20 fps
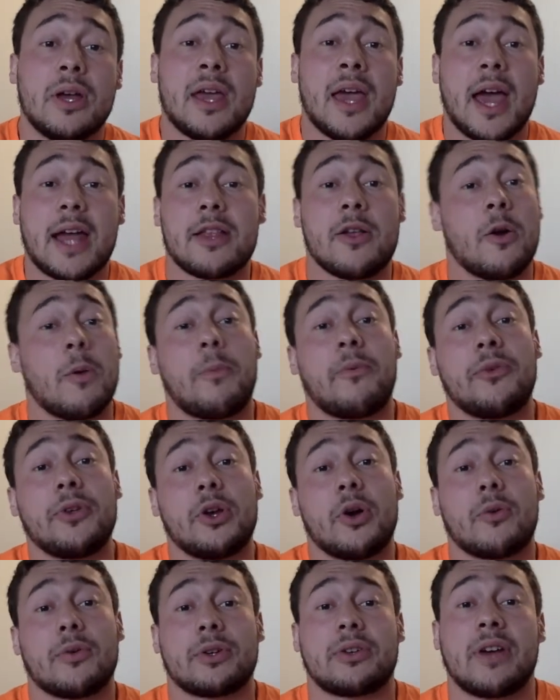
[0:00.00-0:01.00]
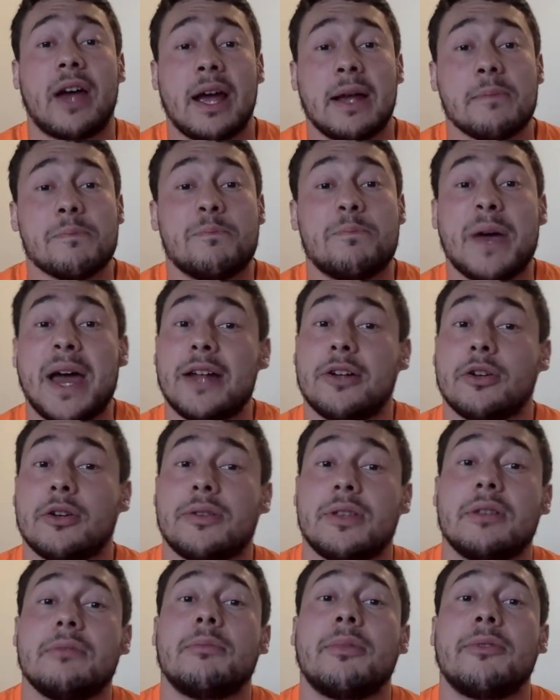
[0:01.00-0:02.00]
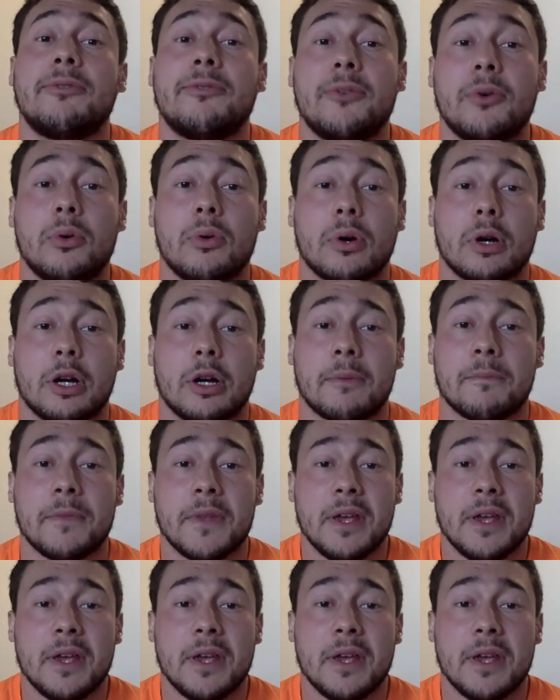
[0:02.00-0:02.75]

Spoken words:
and hopefully over time, better than before.